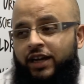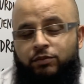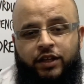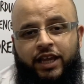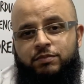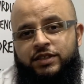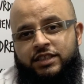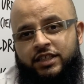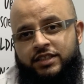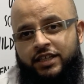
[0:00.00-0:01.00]
Come to the
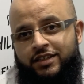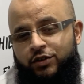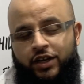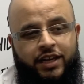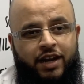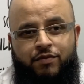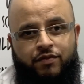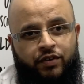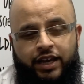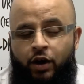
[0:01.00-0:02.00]
MCHK Center, you can get it for
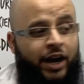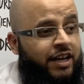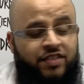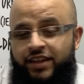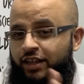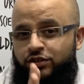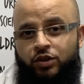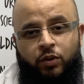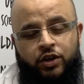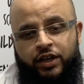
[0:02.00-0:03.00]
free or anything else
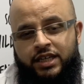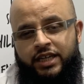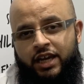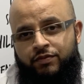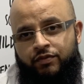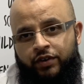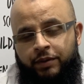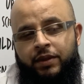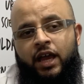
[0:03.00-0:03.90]
you want, you can take it for free.